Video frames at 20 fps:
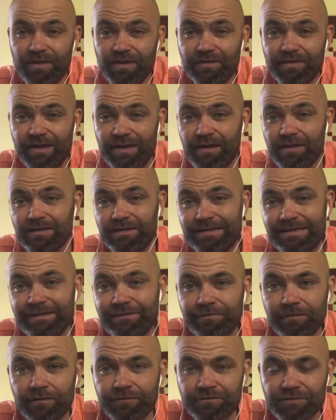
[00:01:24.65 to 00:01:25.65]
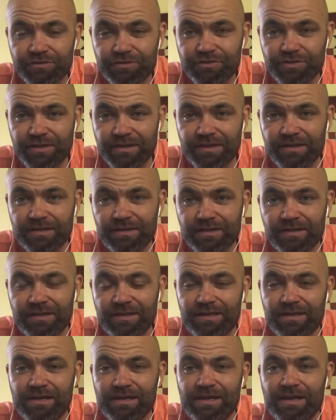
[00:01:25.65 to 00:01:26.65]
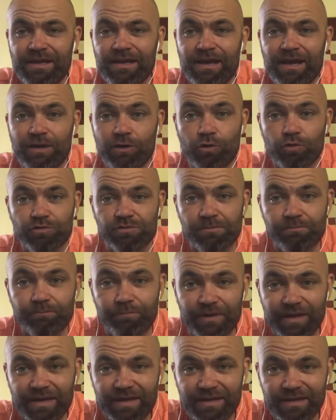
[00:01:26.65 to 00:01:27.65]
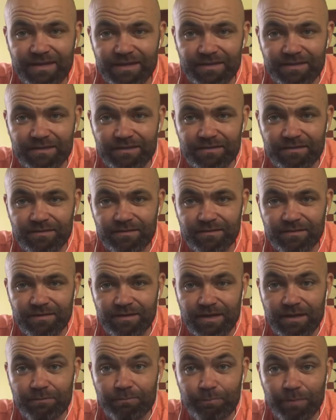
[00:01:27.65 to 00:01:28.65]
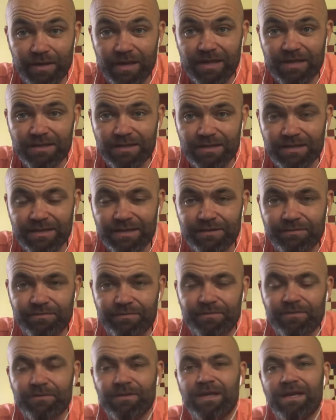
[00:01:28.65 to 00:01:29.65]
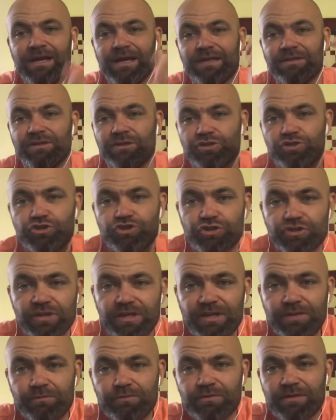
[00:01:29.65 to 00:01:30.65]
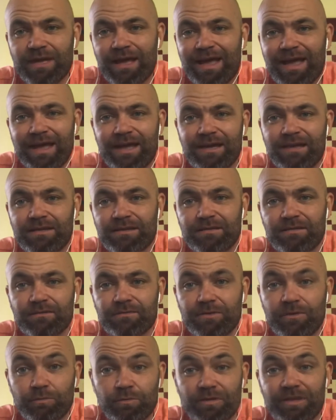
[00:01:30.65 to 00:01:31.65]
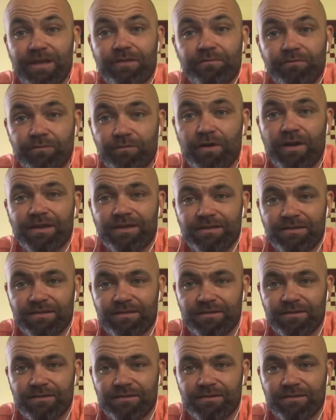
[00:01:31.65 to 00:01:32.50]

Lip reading: get a leaf off the tree and go to burn it, okay, burn the leaf, and the tree would act, it would get frightened.